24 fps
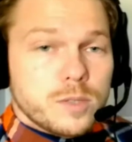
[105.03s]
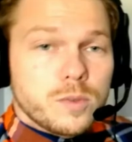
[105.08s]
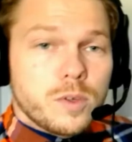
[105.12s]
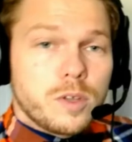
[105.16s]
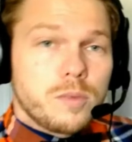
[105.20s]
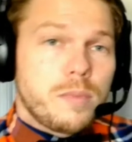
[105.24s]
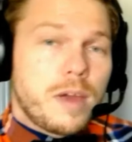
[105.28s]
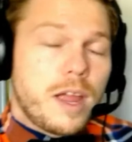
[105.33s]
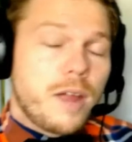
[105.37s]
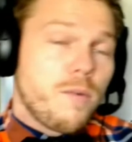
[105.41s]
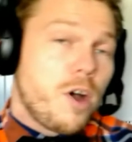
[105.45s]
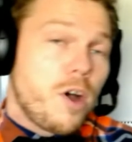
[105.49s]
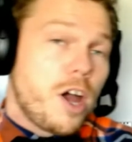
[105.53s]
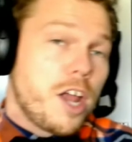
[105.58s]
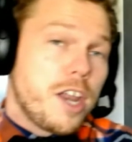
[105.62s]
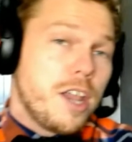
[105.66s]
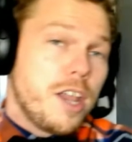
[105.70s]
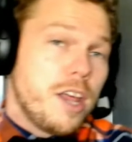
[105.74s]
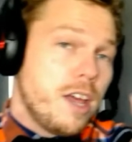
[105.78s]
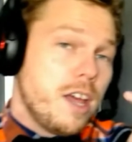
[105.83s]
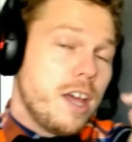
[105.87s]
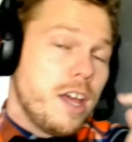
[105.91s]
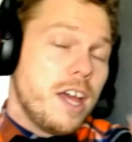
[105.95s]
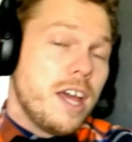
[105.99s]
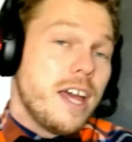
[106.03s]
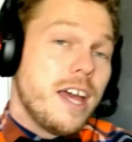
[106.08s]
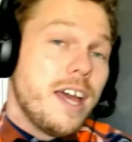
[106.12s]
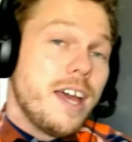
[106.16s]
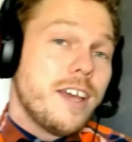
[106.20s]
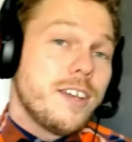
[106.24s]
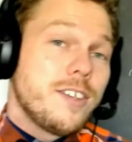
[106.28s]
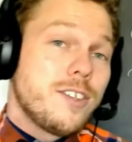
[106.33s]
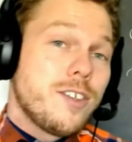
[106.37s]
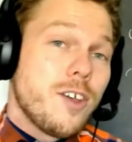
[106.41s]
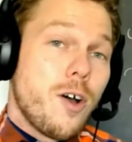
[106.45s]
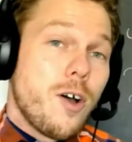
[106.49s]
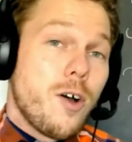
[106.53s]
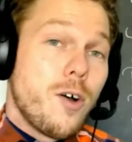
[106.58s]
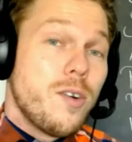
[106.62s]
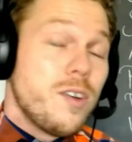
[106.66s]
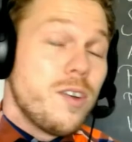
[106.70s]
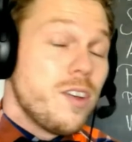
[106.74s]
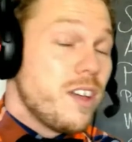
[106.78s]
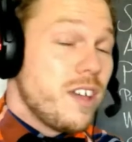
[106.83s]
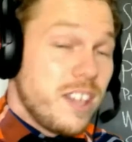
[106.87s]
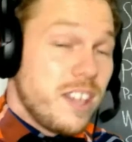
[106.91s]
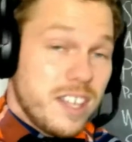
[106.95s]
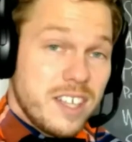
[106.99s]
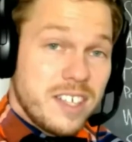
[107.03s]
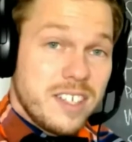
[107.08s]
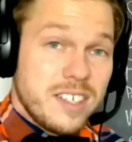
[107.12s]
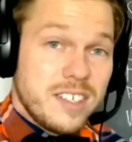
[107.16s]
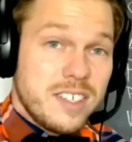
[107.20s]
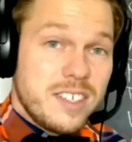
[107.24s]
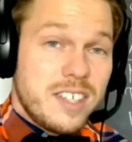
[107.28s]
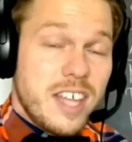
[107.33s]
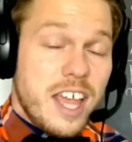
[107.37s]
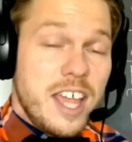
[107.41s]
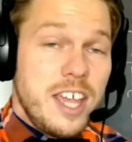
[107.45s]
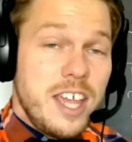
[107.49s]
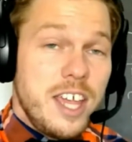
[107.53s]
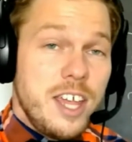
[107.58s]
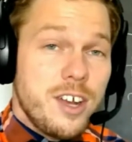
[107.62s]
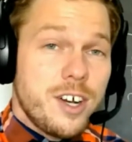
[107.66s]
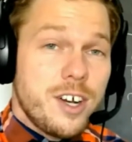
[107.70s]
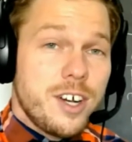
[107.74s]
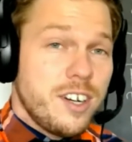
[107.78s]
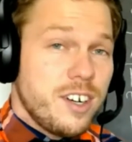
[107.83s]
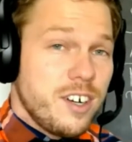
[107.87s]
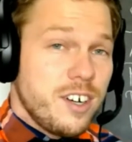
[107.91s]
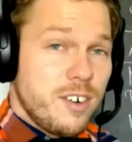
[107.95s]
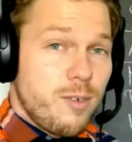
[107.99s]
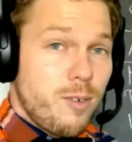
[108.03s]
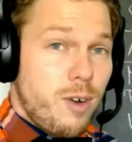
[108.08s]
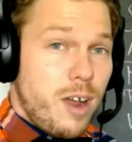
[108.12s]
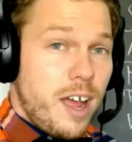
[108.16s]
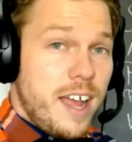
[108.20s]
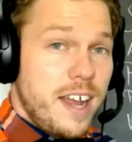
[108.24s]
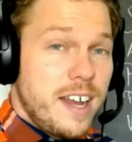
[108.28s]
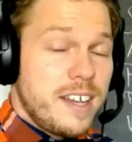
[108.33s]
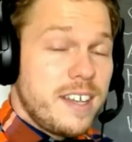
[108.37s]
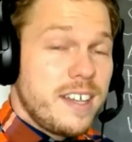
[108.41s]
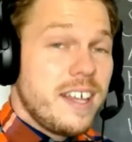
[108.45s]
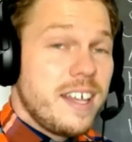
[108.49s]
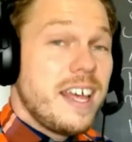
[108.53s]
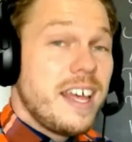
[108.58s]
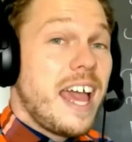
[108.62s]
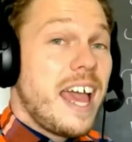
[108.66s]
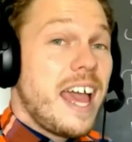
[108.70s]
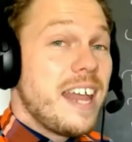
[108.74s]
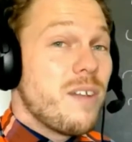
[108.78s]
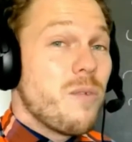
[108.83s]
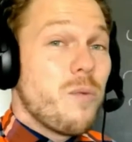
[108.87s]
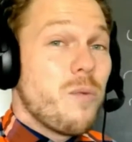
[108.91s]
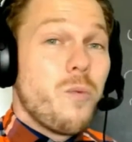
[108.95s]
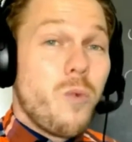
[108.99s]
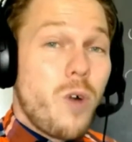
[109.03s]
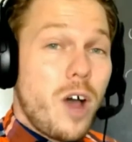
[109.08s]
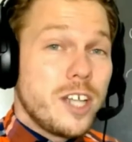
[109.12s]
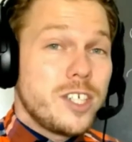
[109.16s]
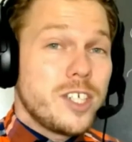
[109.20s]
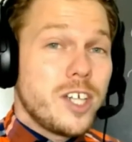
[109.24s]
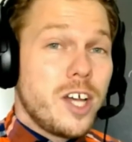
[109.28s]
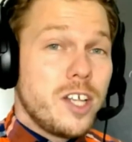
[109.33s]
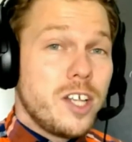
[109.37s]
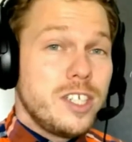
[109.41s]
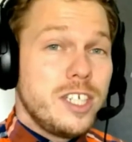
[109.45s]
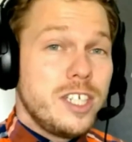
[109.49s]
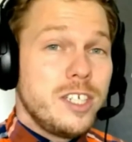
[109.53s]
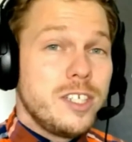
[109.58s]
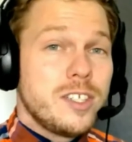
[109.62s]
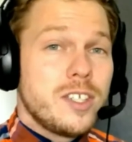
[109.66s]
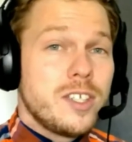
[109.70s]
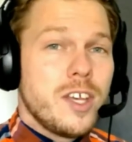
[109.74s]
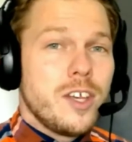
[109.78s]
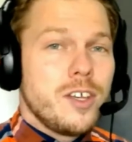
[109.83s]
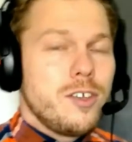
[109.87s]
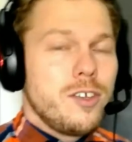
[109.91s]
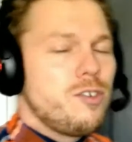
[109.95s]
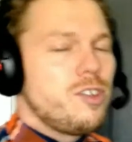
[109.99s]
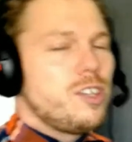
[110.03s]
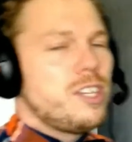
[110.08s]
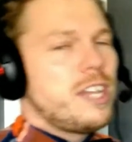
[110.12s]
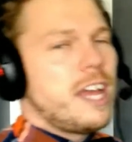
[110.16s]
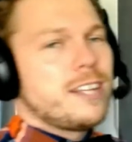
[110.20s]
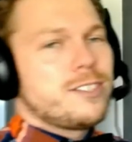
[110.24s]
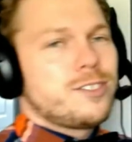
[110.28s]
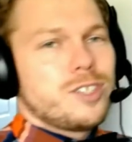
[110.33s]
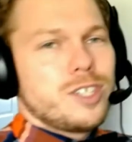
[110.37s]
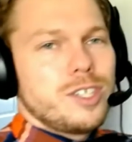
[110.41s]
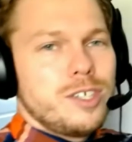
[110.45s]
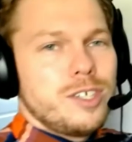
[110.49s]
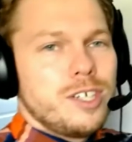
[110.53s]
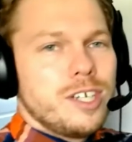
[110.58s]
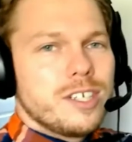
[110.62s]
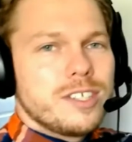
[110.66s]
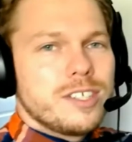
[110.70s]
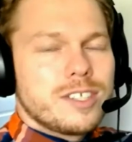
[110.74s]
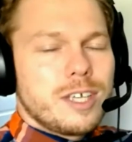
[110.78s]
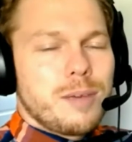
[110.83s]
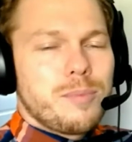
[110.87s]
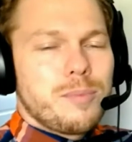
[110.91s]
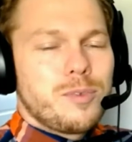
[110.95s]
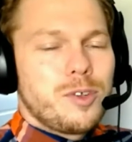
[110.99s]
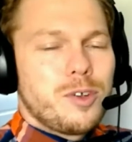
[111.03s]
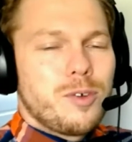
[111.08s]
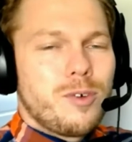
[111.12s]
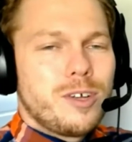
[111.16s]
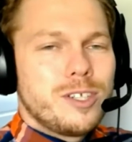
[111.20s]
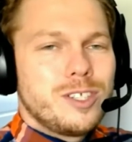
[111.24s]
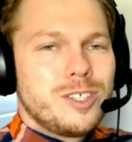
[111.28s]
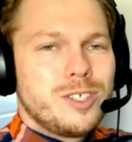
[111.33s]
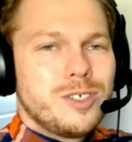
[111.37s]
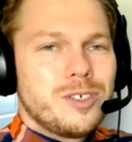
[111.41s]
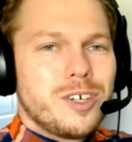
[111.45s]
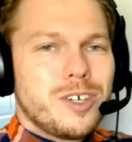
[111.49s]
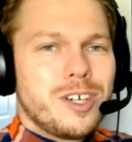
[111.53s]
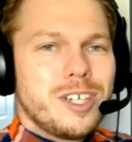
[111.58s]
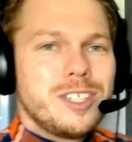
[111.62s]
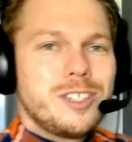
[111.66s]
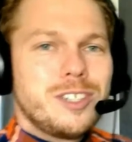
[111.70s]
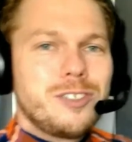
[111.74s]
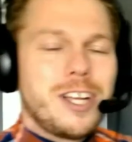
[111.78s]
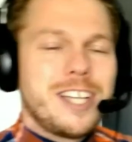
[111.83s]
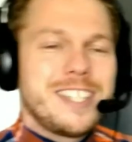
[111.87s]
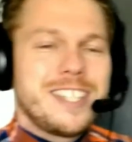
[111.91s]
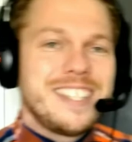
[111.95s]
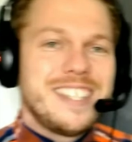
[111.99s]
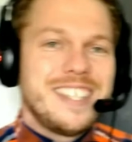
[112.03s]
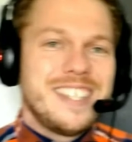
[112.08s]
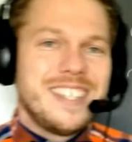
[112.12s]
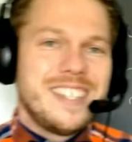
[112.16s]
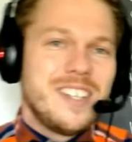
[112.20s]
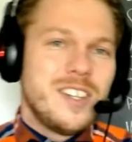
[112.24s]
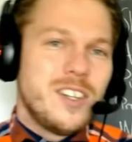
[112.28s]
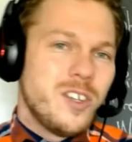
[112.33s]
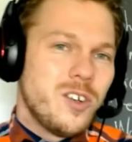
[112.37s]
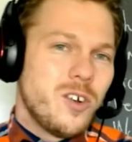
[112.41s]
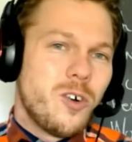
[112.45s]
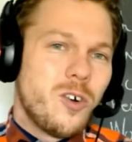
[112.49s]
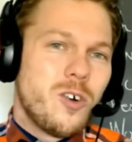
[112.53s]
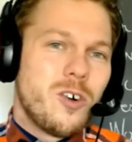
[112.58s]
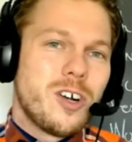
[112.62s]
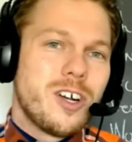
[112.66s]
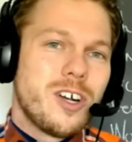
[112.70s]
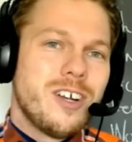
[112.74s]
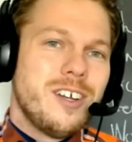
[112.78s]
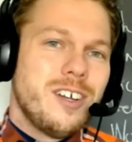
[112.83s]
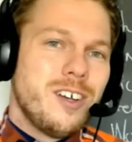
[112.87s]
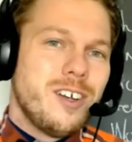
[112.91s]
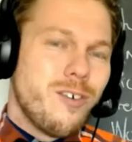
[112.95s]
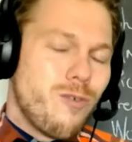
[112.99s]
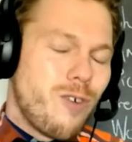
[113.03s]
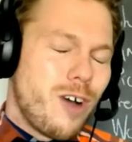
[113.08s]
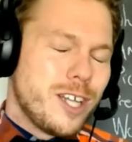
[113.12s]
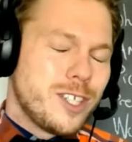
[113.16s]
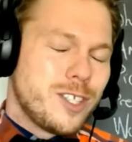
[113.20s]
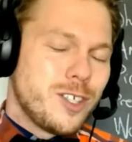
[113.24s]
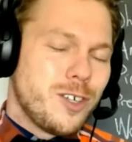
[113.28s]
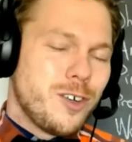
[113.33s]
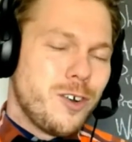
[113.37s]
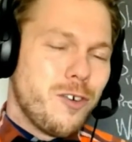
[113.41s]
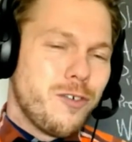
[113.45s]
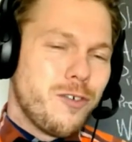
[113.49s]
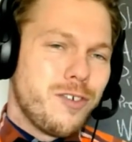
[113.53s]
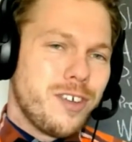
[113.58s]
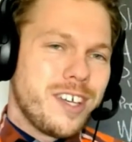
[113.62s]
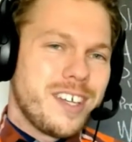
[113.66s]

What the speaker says: by one. So stay here, right, and watch all these. You can actually skip to the ones you are interested in or watch the whole thing.